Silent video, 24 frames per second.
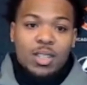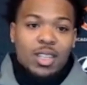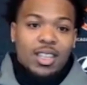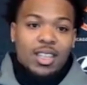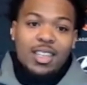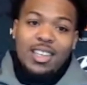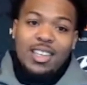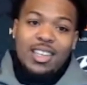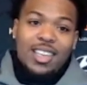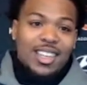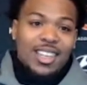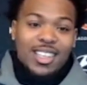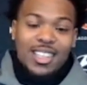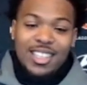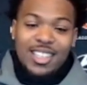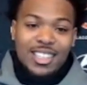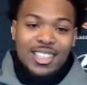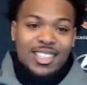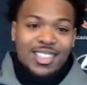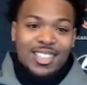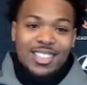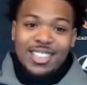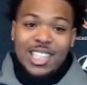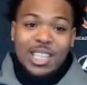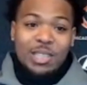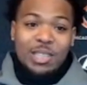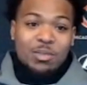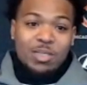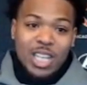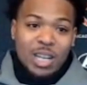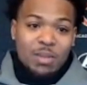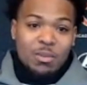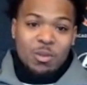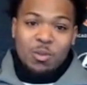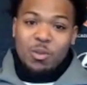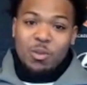And he keeps
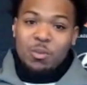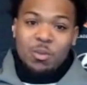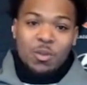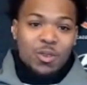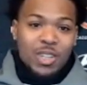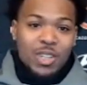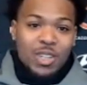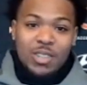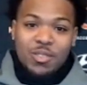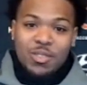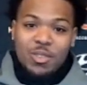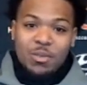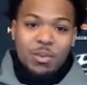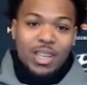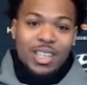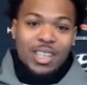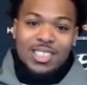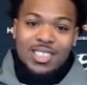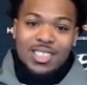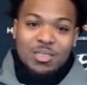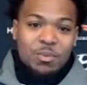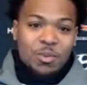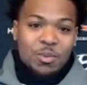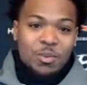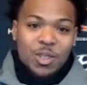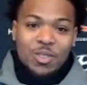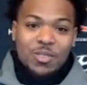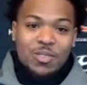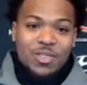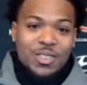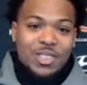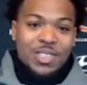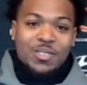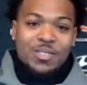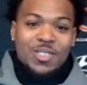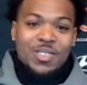coming with more information, more
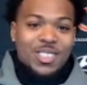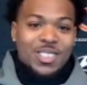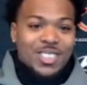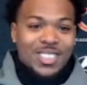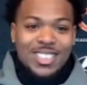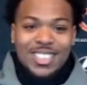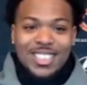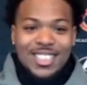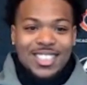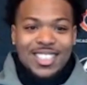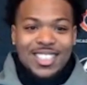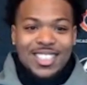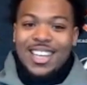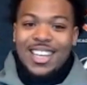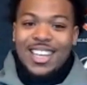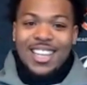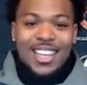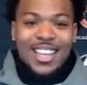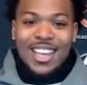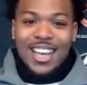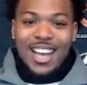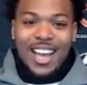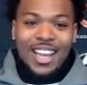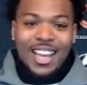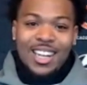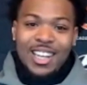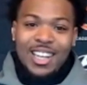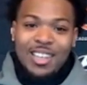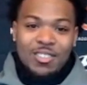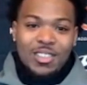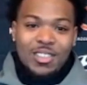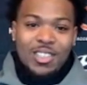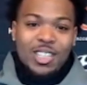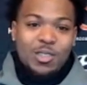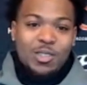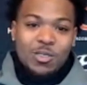film. So it's just like, I love
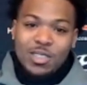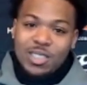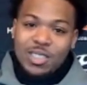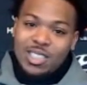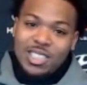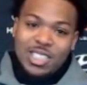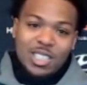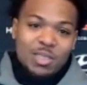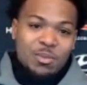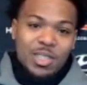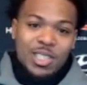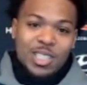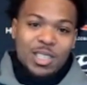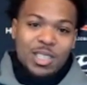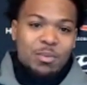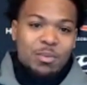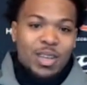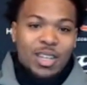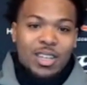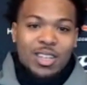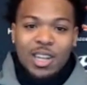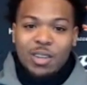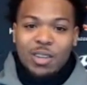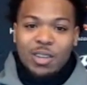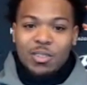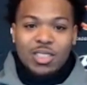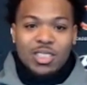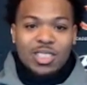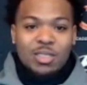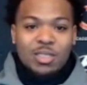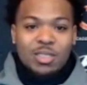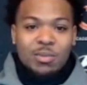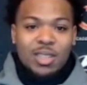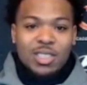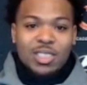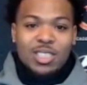it. He wants to see me get better, and I want to see
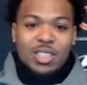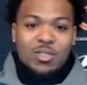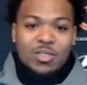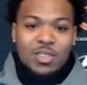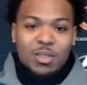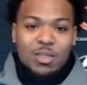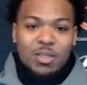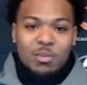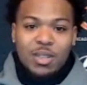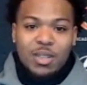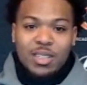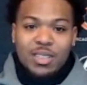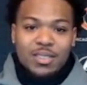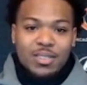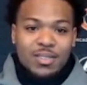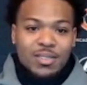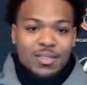myself get better.